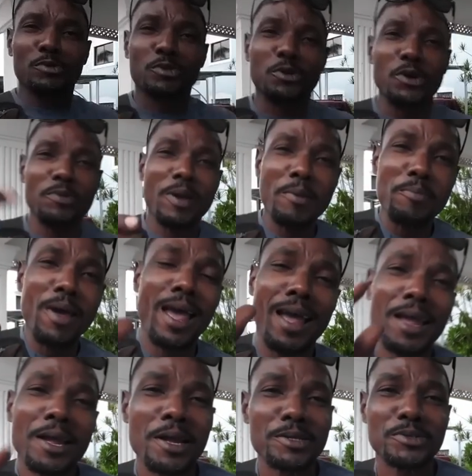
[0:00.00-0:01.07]
To, to
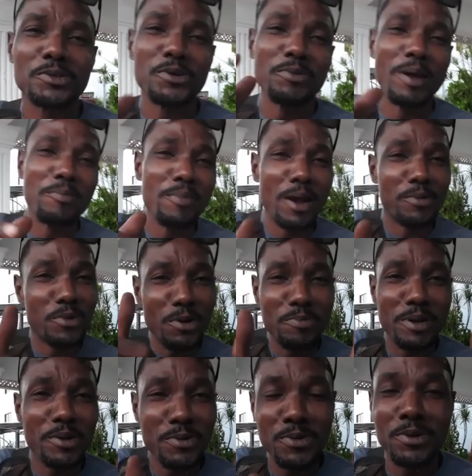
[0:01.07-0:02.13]
remember, new, to, to remember
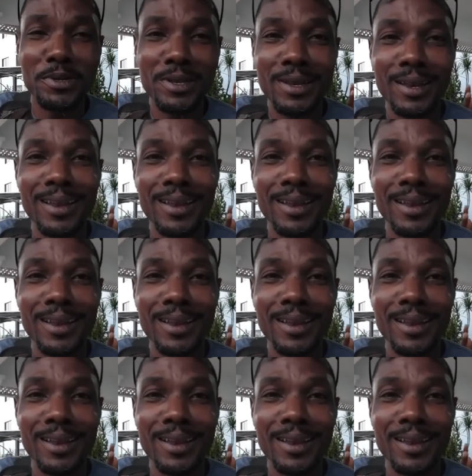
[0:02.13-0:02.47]
Robin Hood?